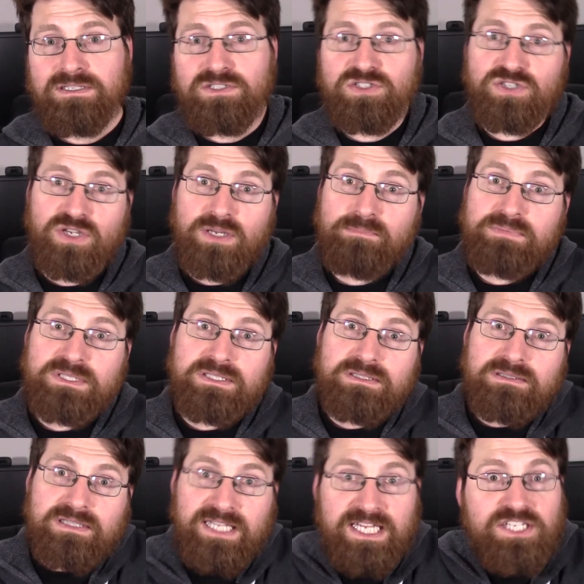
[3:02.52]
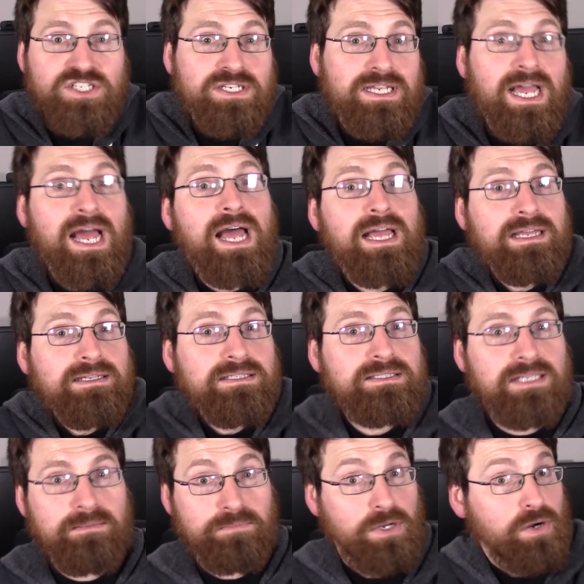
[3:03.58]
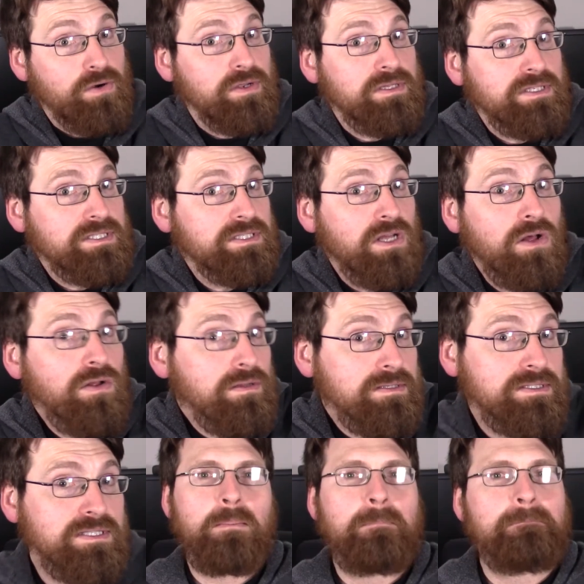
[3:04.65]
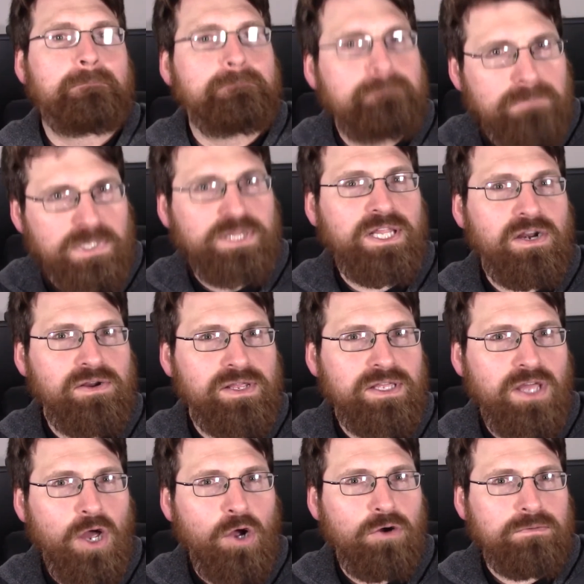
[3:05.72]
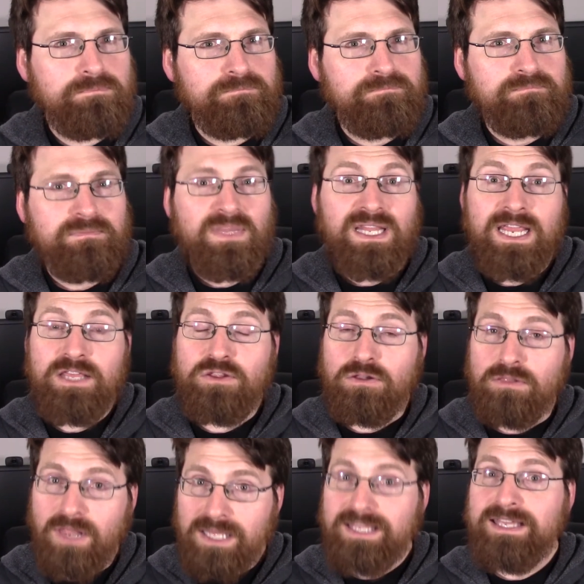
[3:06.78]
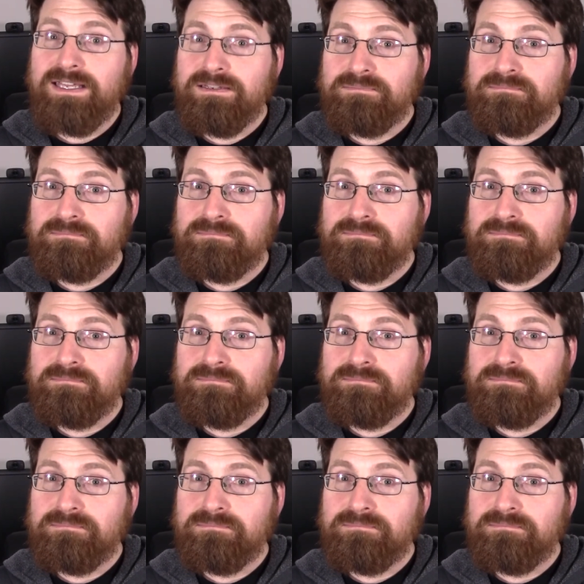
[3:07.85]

ships, Legion guys, Imperial Assault, but there you go. Either lucky